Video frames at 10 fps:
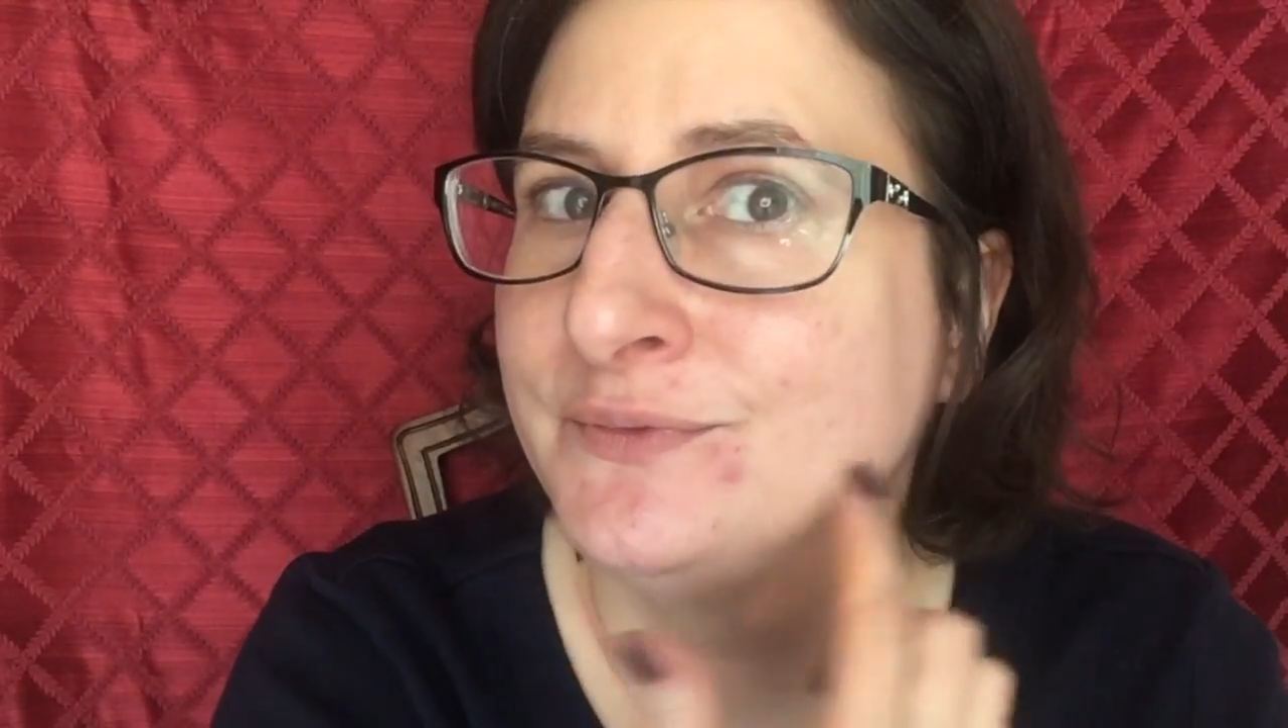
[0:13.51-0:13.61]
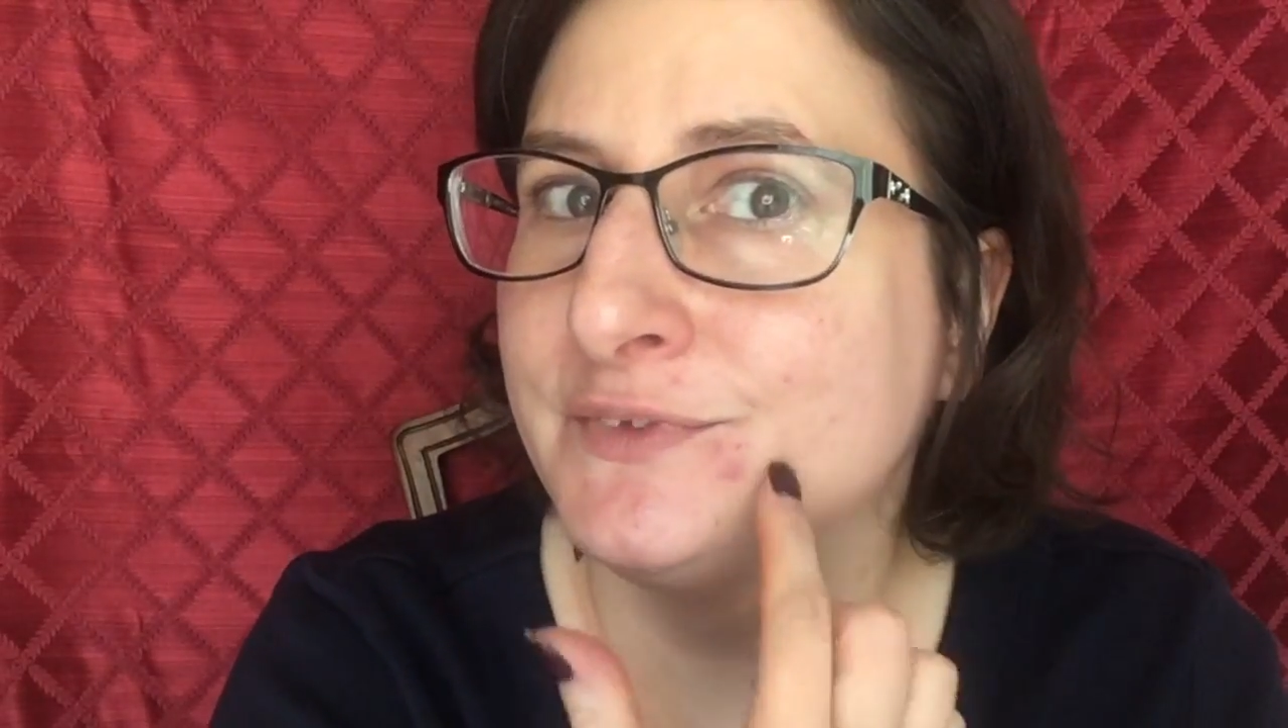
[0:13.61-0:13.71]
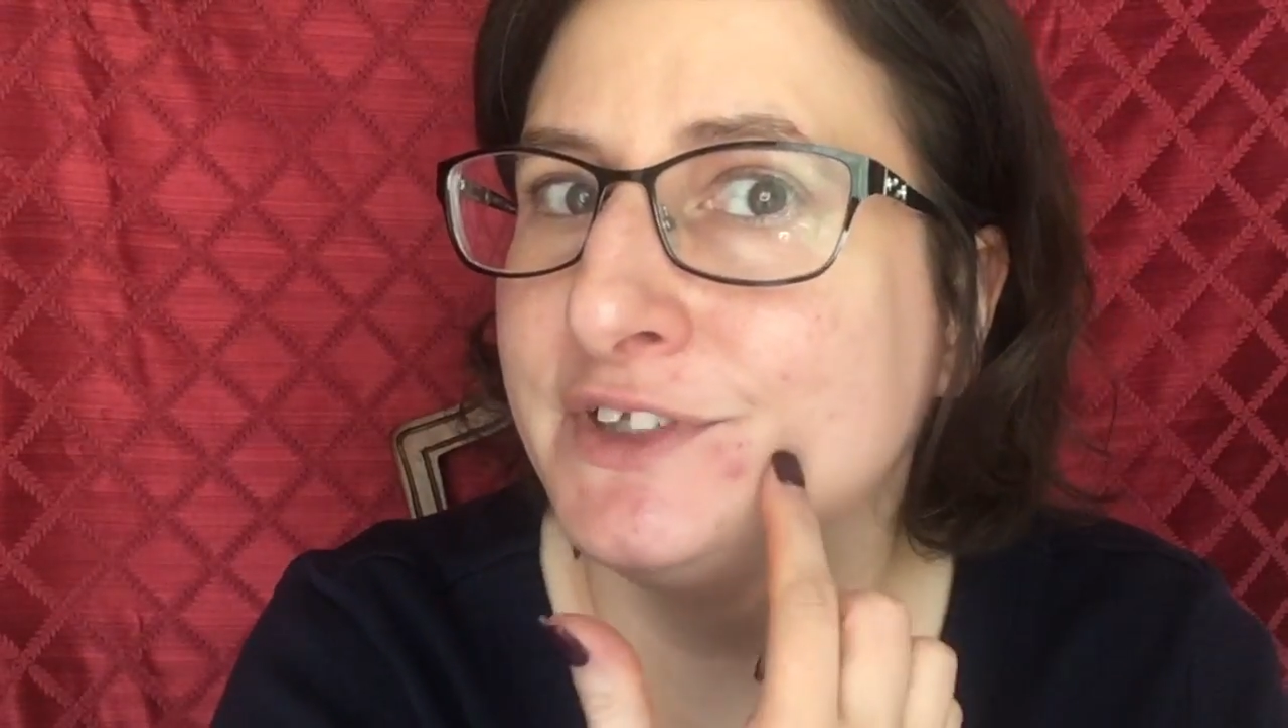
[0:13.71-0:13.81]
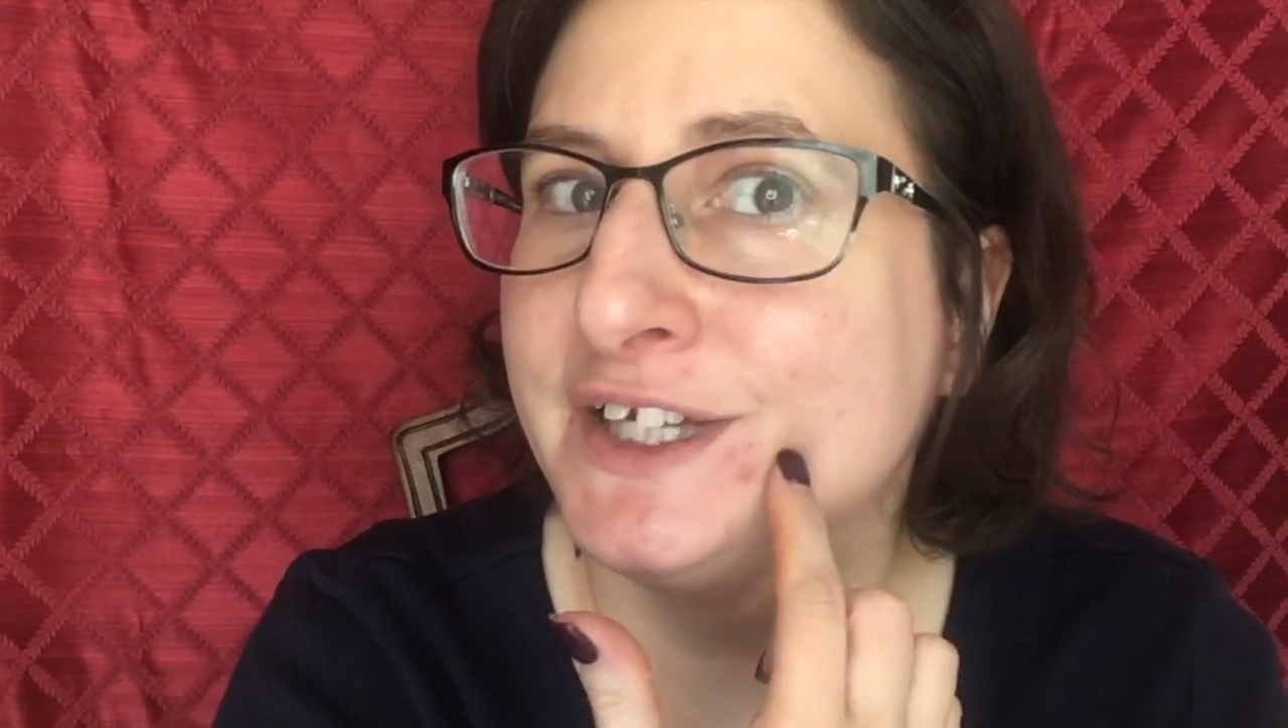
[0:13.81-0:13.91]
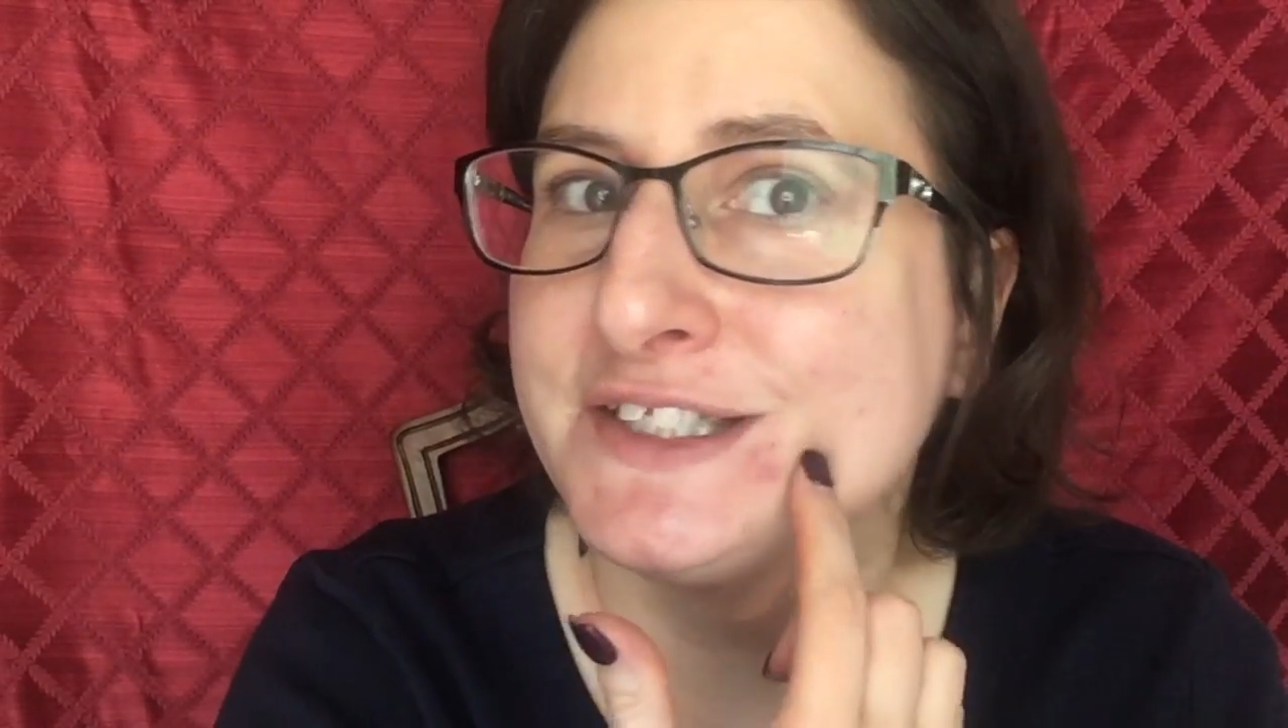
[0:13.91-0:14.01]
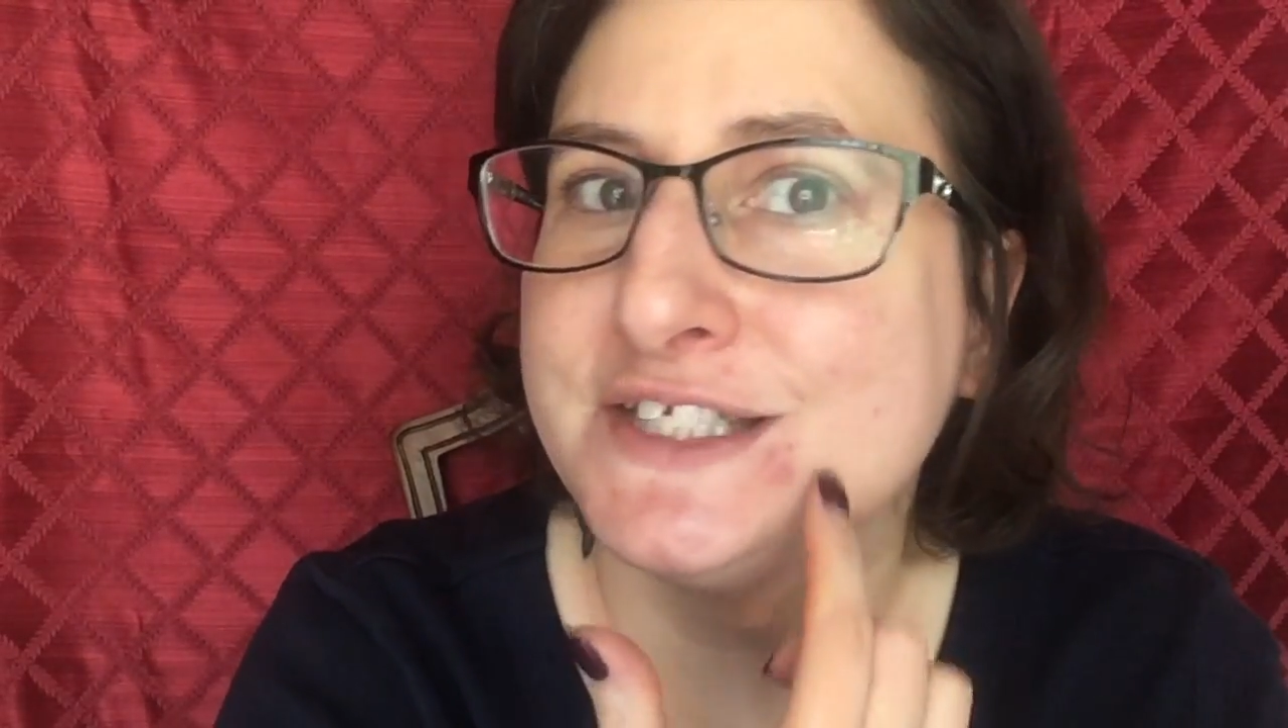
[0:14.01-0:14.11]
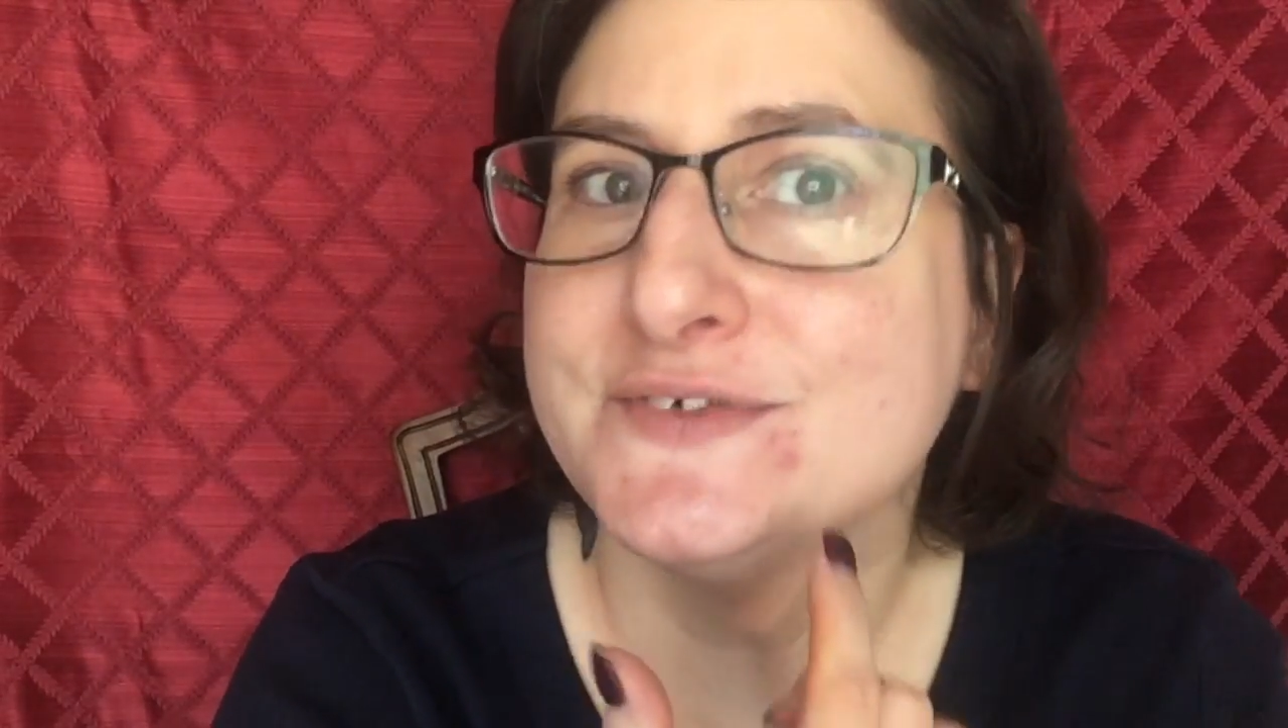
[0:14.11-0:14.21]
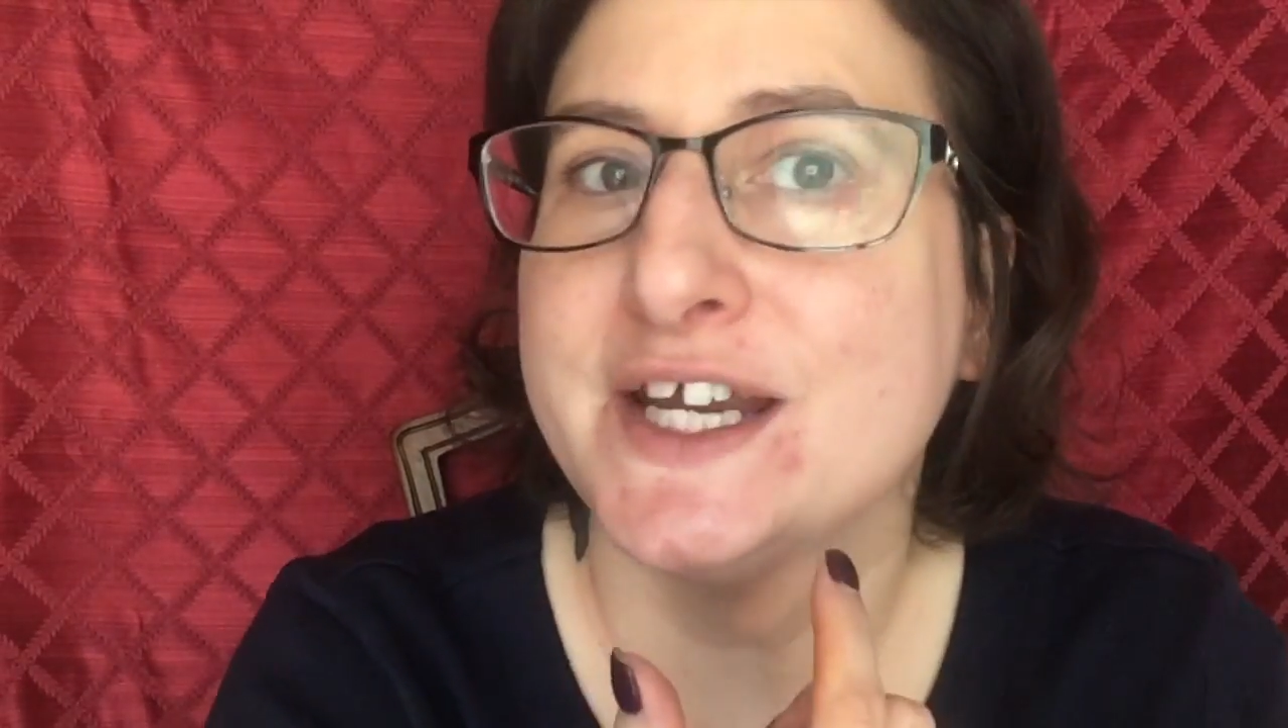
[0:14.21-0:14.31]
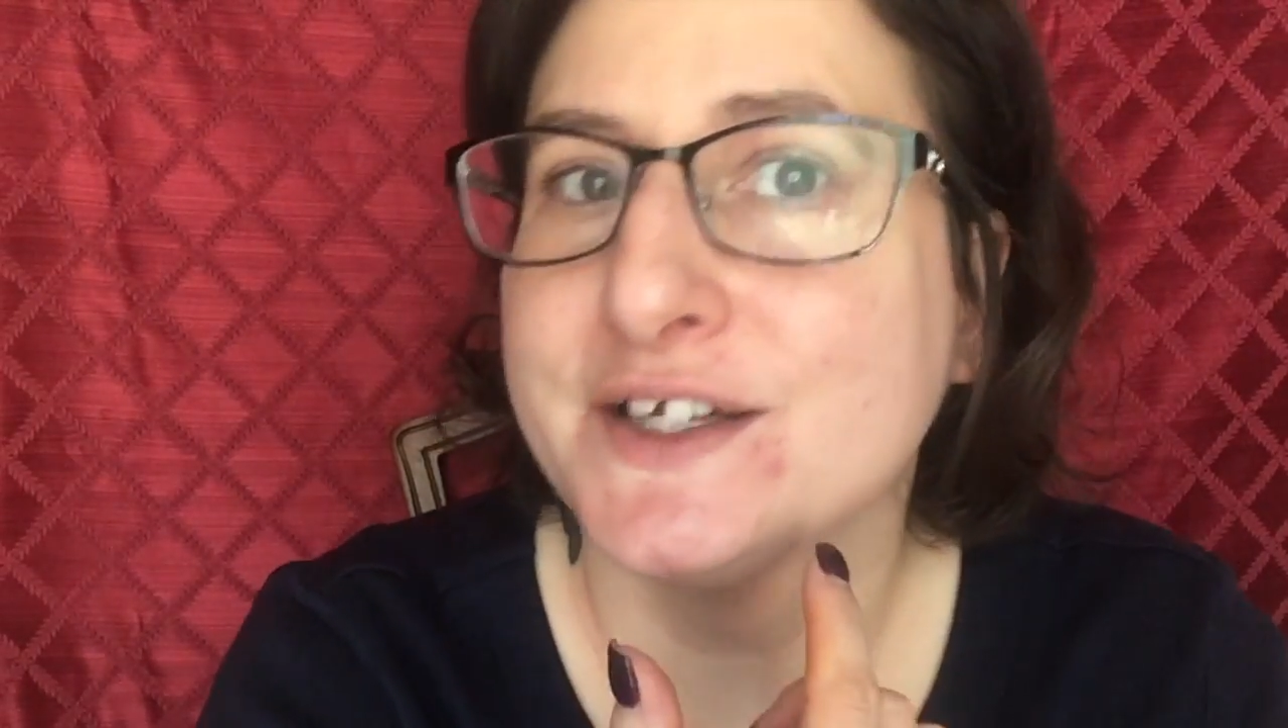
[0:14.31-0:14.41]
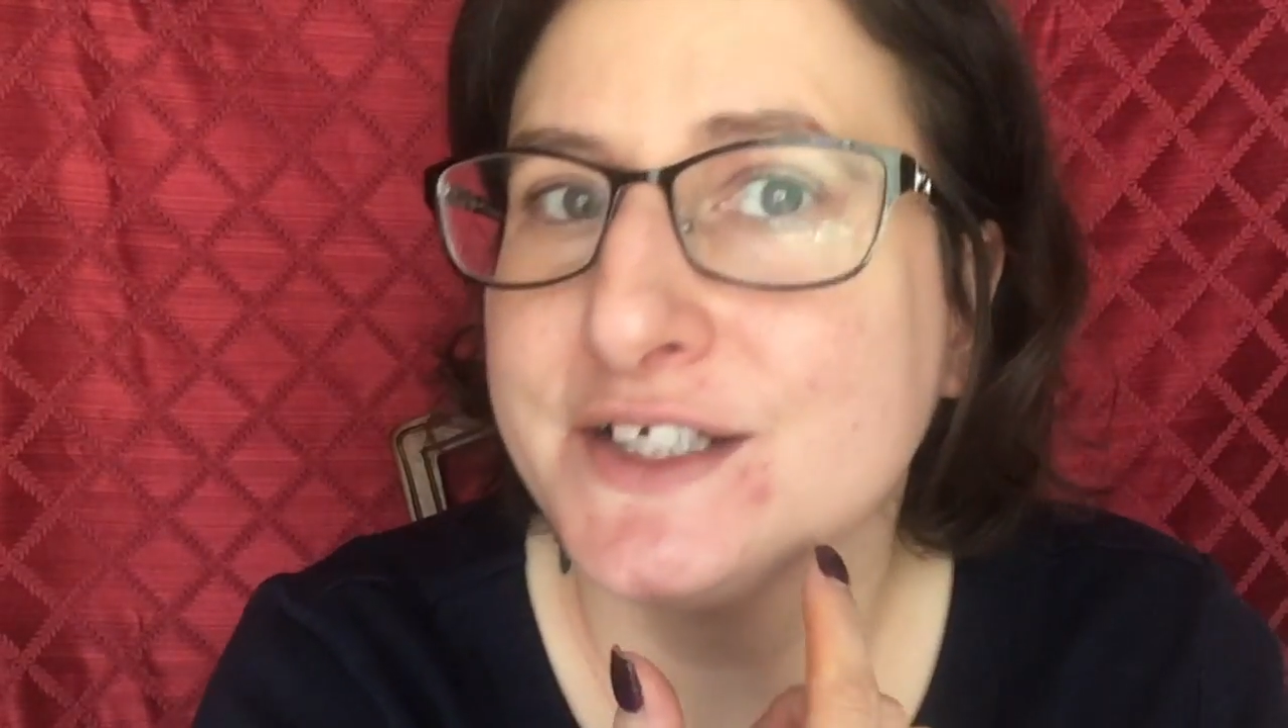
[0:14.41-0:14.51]
lots of
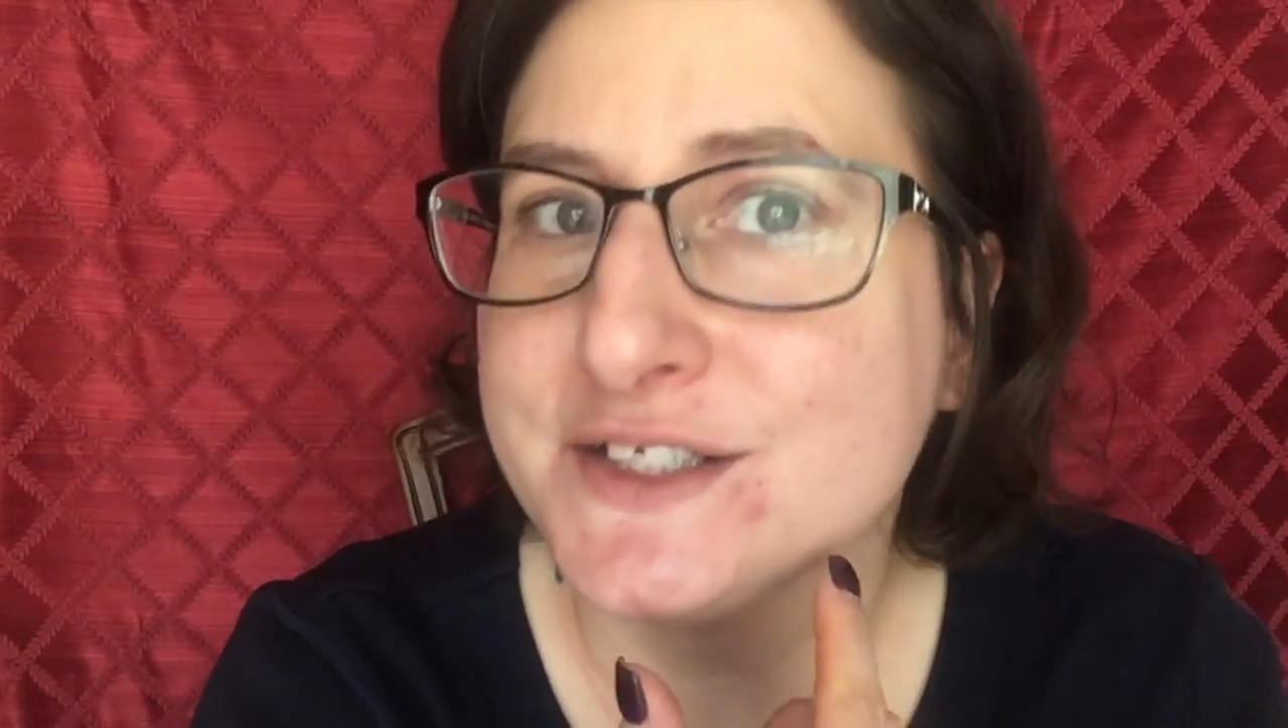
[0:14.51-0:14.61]
acne